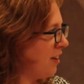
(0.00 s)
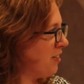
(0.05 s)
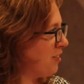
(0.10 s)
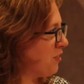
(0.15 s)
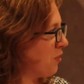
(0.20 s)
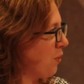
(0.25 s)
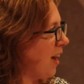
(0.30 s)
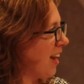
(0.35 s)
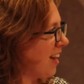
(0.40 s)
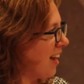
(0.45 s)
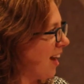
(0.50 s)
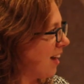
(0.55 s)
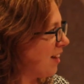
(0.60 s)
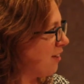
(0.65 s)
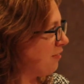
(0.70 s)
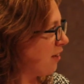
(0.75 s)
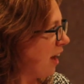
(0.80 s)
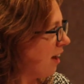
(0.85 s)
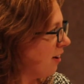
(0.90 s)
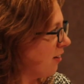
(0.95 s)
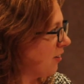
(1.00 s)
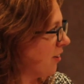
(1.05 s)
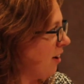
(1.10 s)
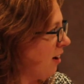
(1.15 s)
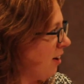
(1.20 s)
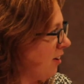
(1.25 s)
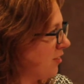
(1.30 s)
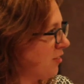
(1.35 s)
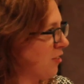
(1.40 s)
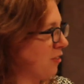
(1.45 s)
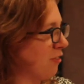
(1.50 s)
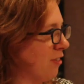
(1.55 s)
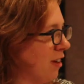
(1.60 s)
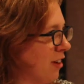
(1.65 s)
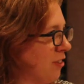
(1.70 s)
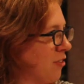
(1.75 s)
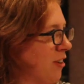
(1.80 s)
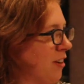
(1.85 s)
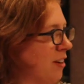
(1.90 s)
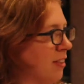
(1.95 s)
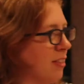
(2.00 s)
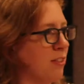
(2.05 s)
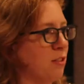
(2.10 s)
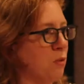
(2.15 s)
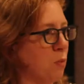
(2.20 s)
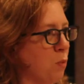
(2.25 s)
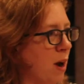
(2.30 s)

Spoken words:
So I kind of held on to Russian in this